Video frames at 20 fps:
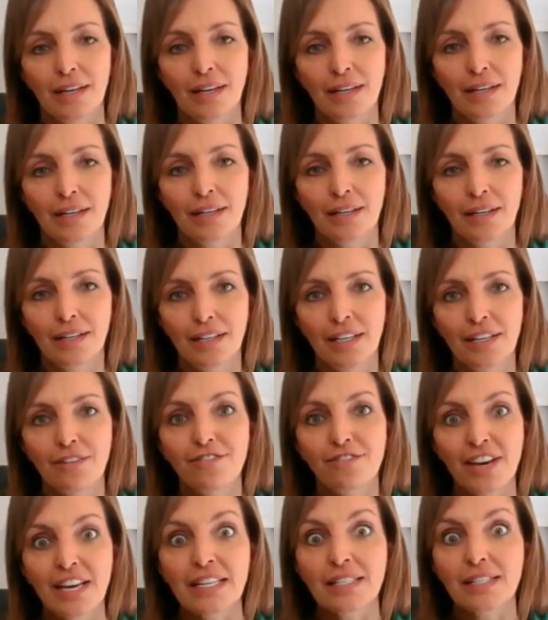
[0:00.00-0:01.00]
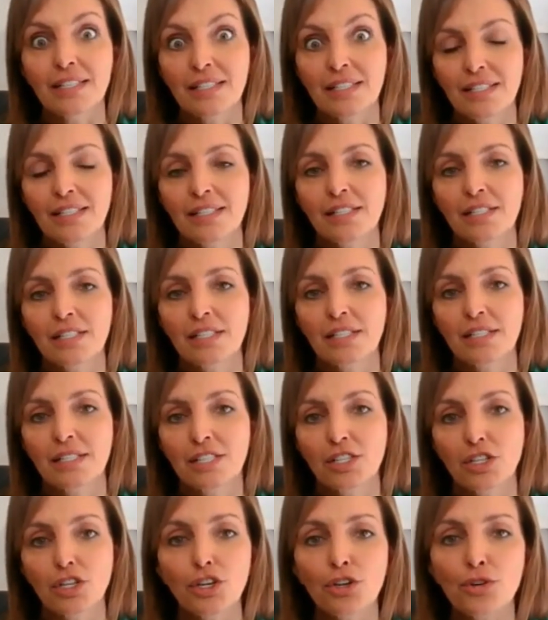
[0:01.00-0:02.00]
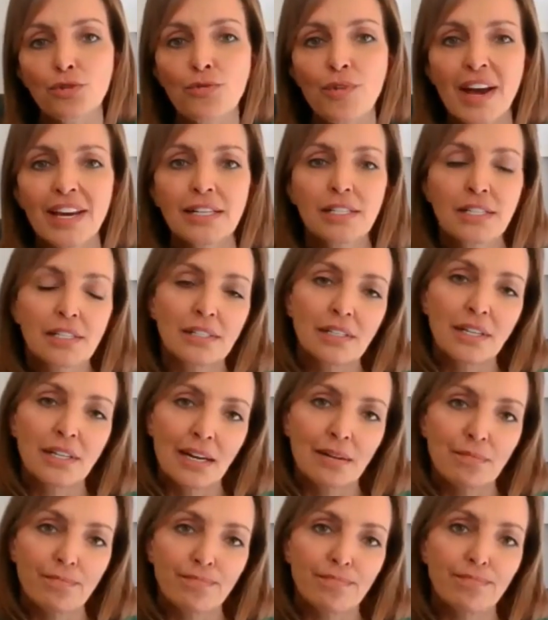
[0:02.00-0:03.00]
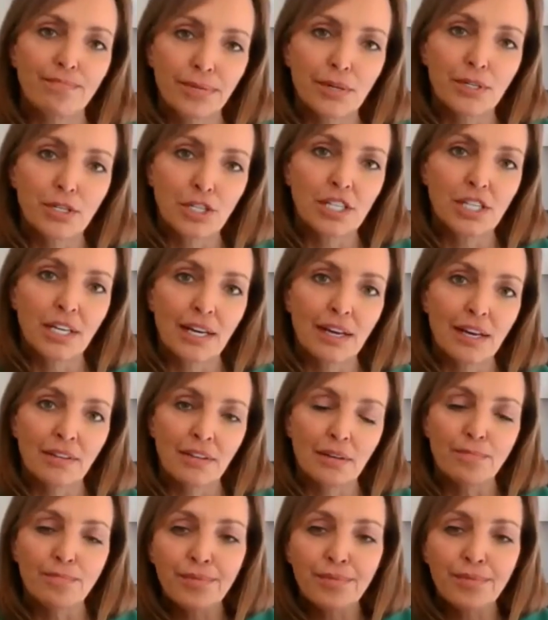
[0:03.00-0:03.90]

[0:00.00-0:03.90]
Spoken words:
event is curated and put together,